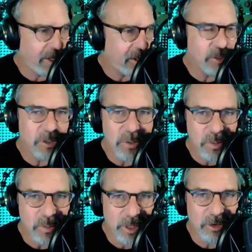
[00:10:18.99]
kind of
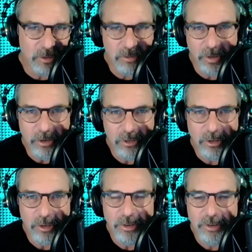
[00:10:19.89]
do in your
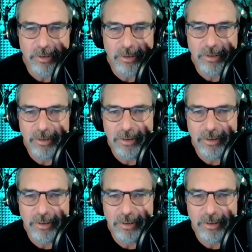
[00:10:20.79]
fridge. Yeah.